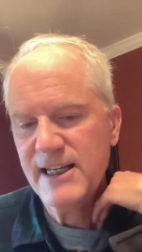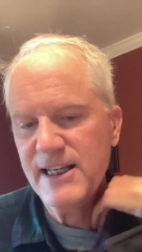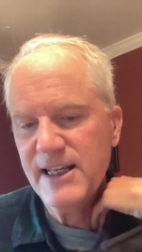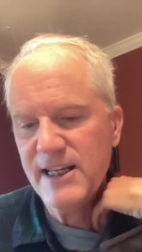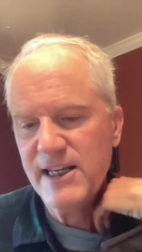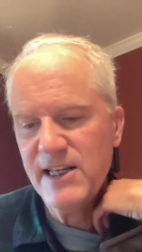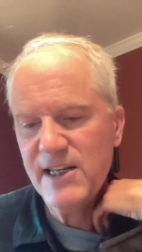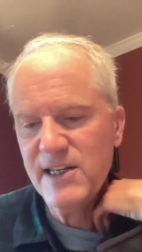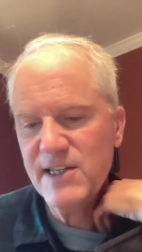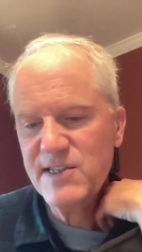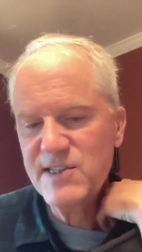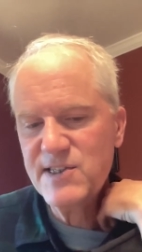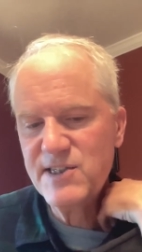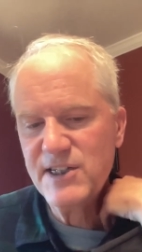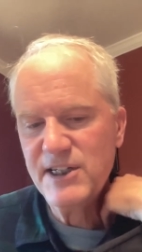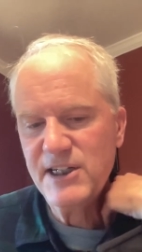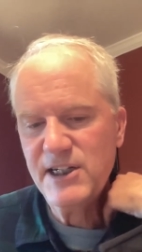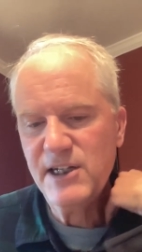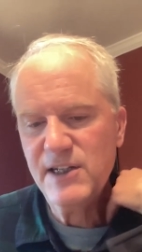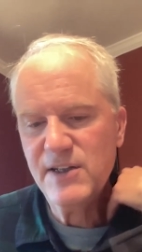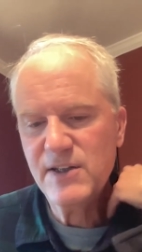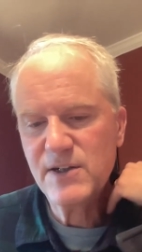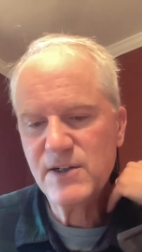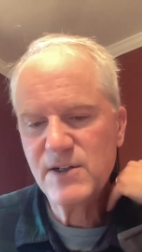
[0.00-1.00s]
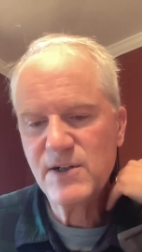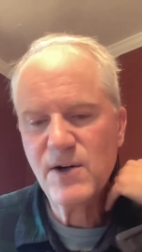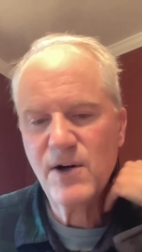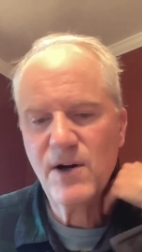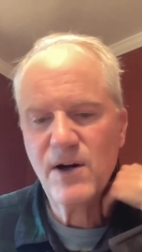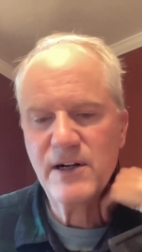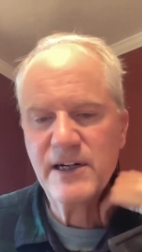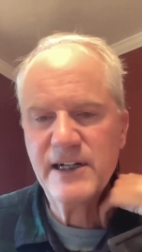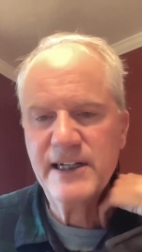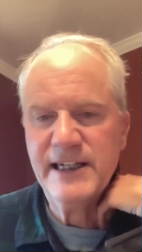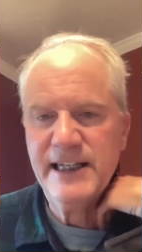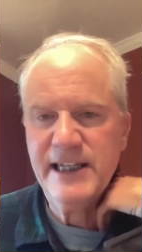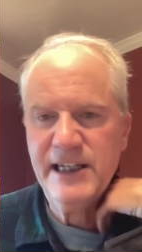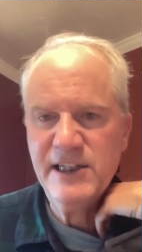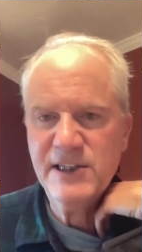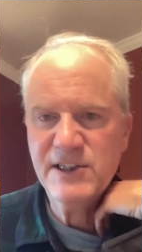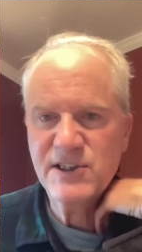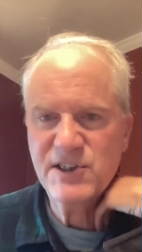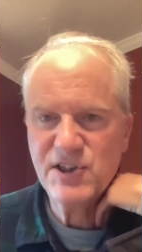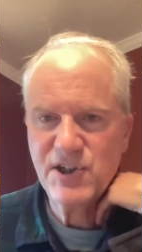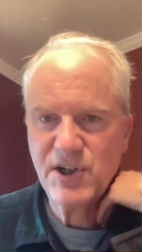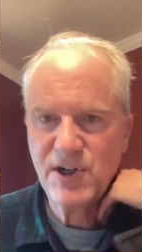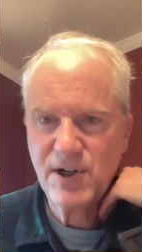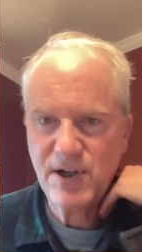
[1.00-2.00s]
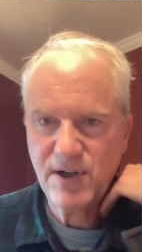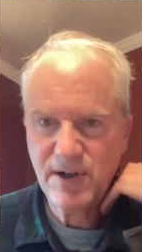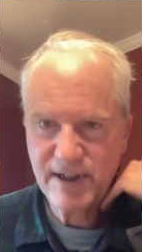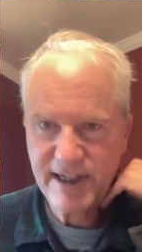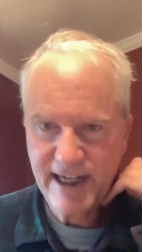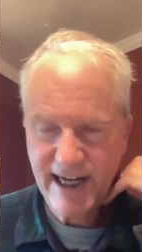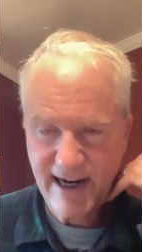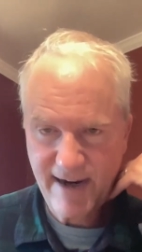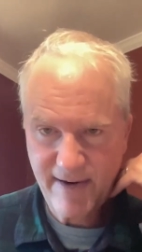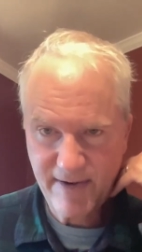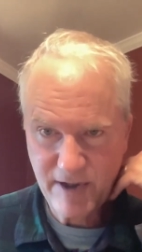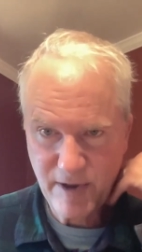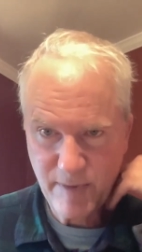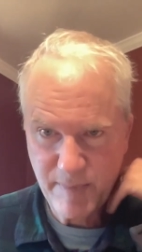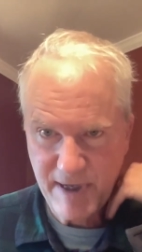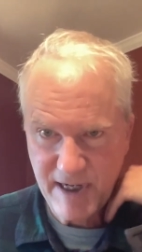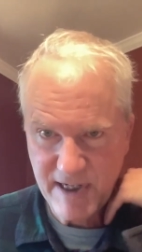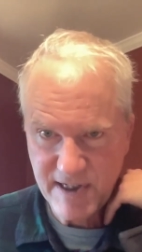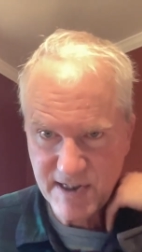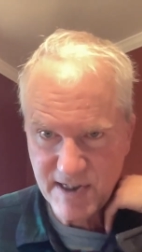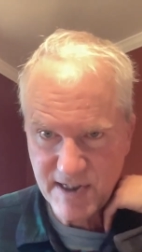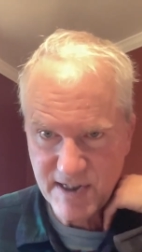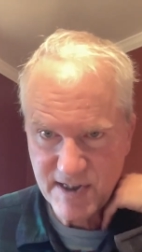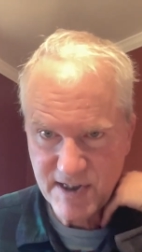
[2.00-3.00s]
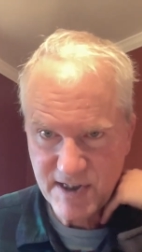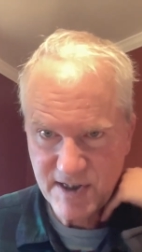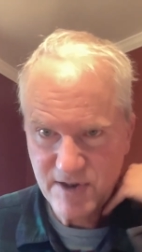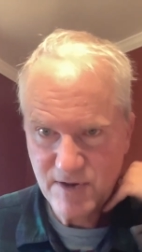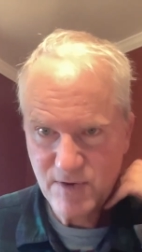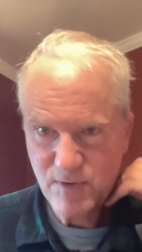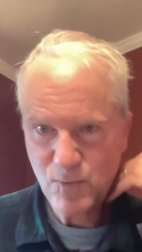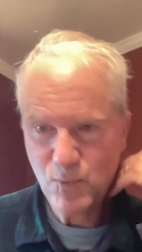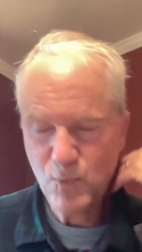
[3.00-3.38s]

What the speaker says: is either on an inter carrier basis